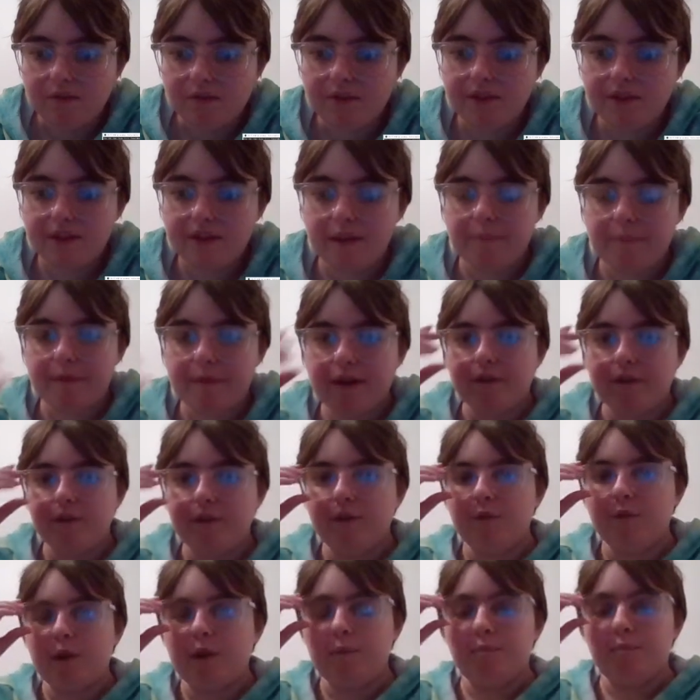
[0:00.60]
What's up,
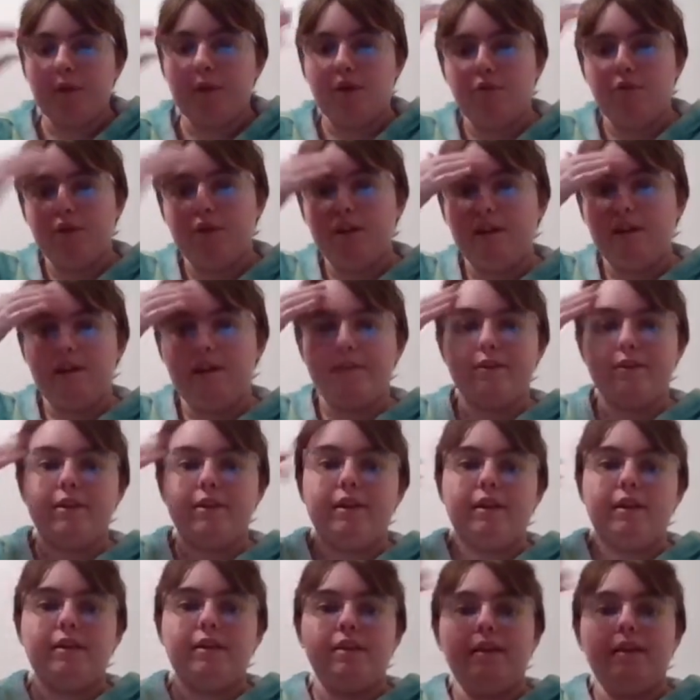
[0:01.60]
everyone?
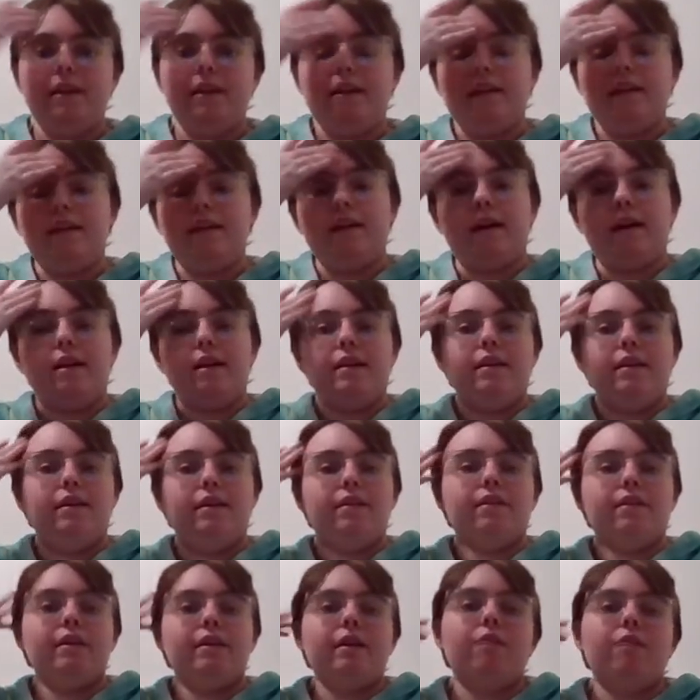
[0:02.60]
Ponylover1989 here,